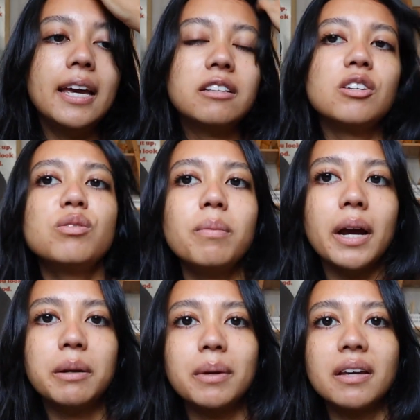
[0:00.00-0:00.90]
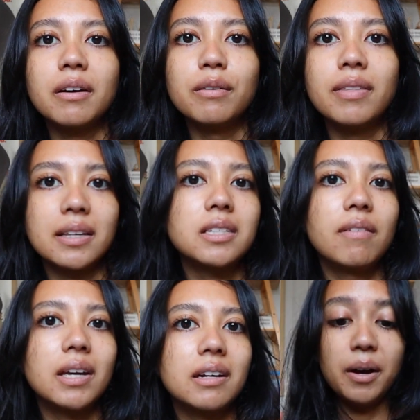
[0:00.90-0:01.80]
it does remind me of
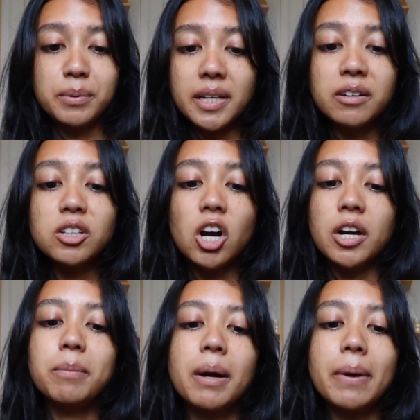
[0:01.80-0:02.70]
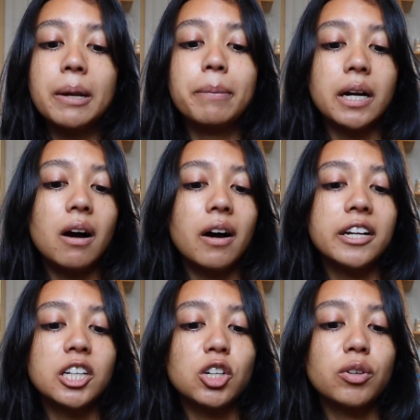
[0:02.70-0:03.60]
Thanksgiving. Upcycled cardamom and
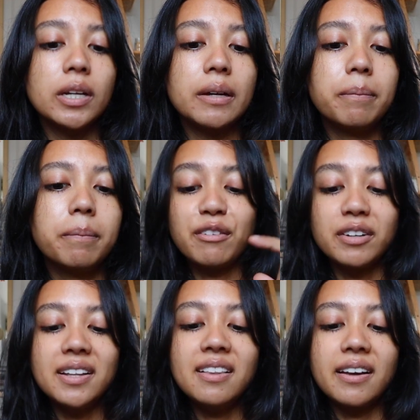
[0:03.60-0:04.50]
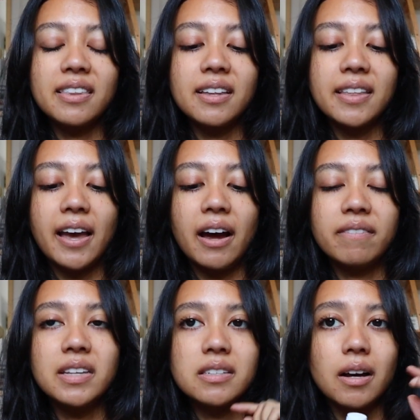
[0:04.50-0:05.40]
pecan cream. I really like that they
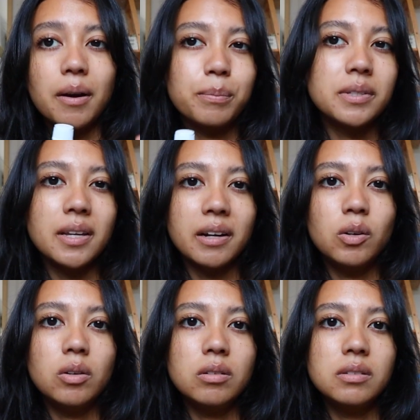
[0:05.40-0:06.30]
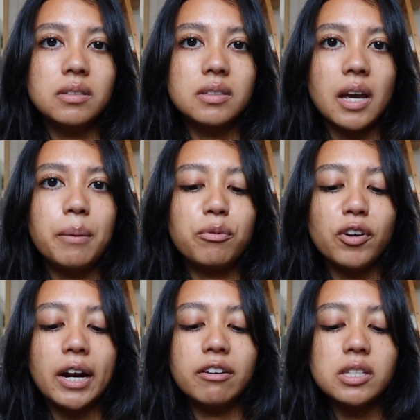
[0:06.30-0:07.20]
have these upcycled type
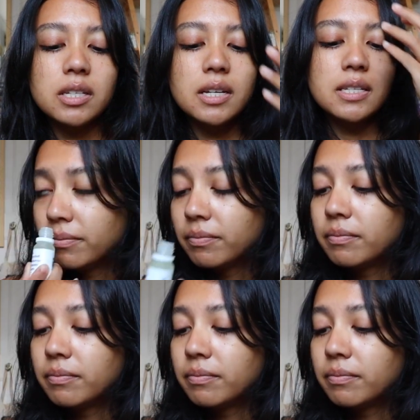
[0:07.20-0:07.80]
fragrances.